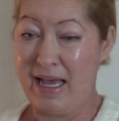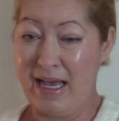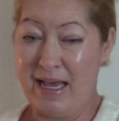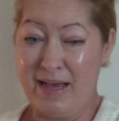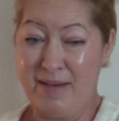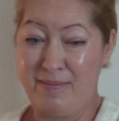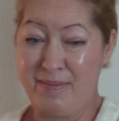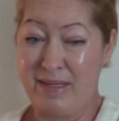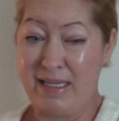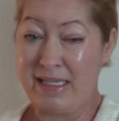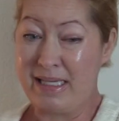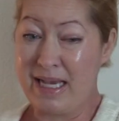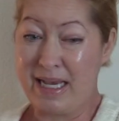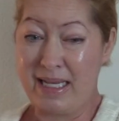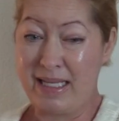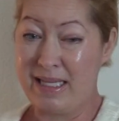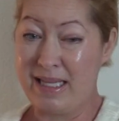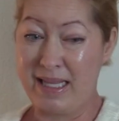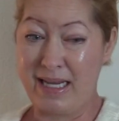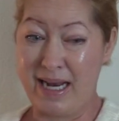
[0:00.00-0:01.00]
um, the
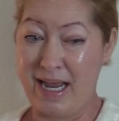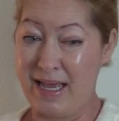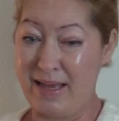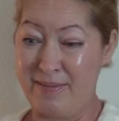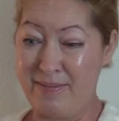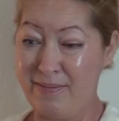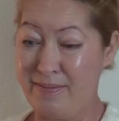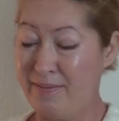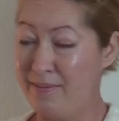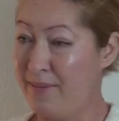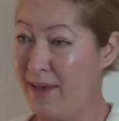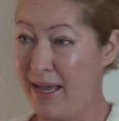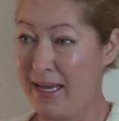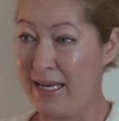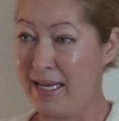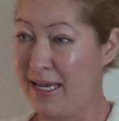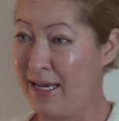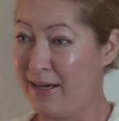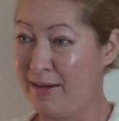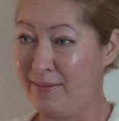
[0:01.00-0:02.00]
second that I met
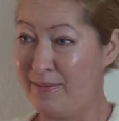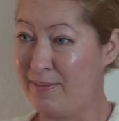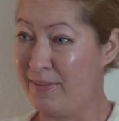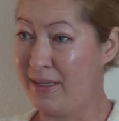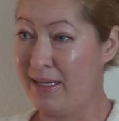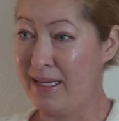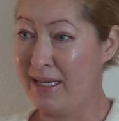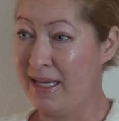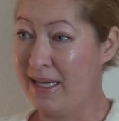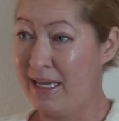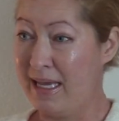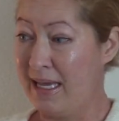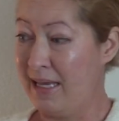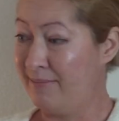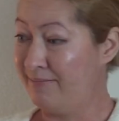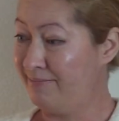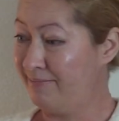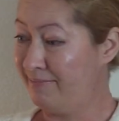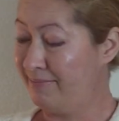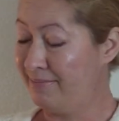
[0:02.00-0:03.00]
him,
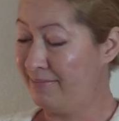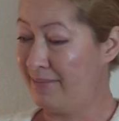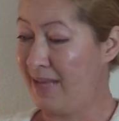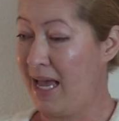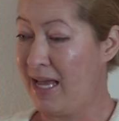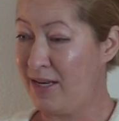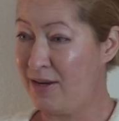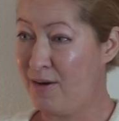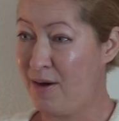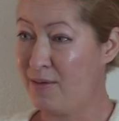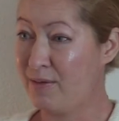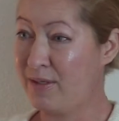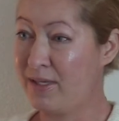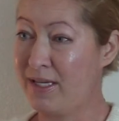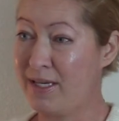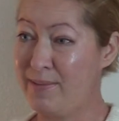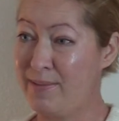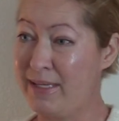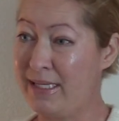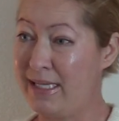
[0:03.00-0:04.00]
I knew I was
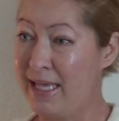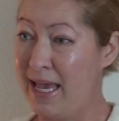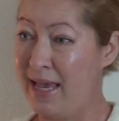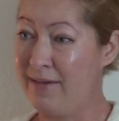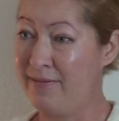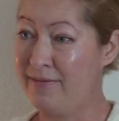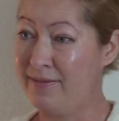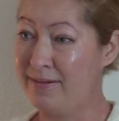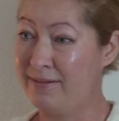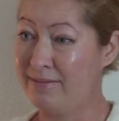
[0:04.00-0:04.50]
going to be safe.